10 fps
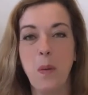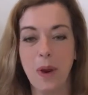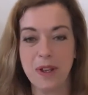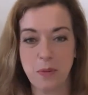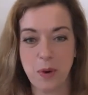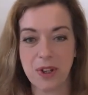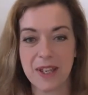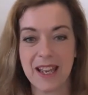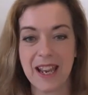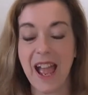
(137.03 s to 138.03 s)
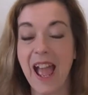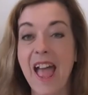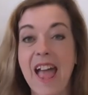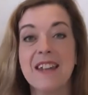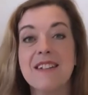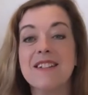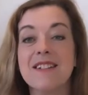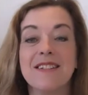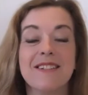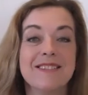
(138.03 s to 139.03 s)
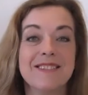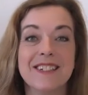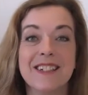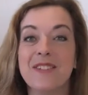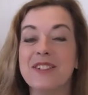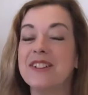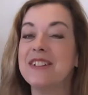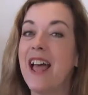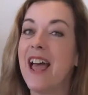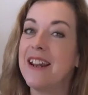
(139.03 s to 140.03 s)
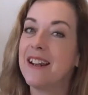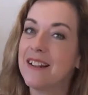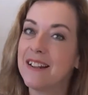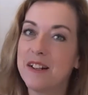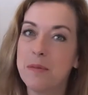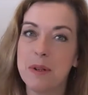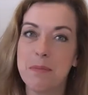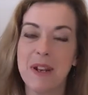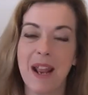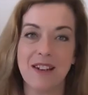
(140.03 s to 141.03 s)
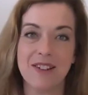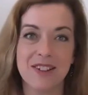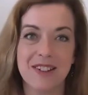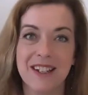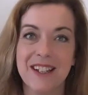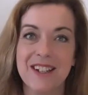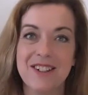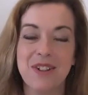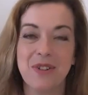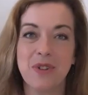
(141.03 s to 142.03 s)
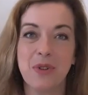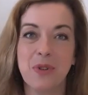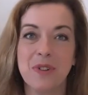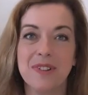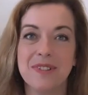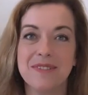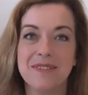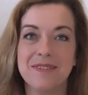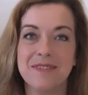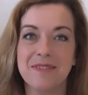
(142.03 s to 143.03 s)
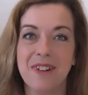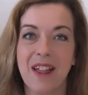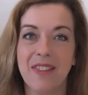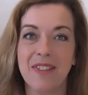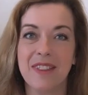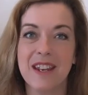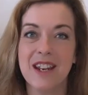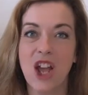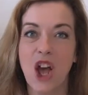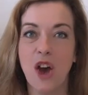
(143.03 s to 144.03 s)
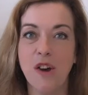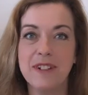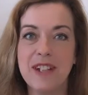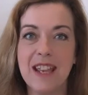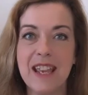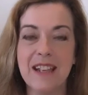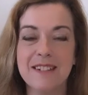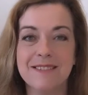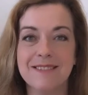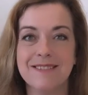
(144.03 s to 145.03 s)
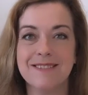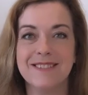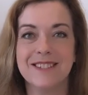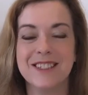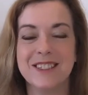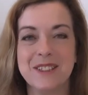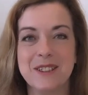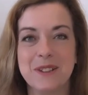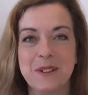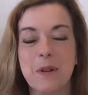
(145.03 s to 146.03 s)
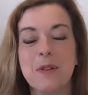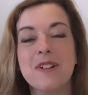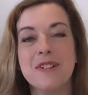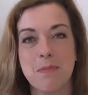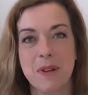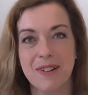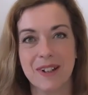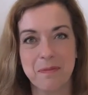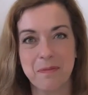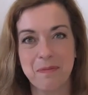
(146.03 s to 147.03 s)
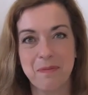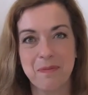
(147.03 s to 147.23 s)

where you're working, and it will just add a little bit of panache to your talk rather than overtaking or disappearing.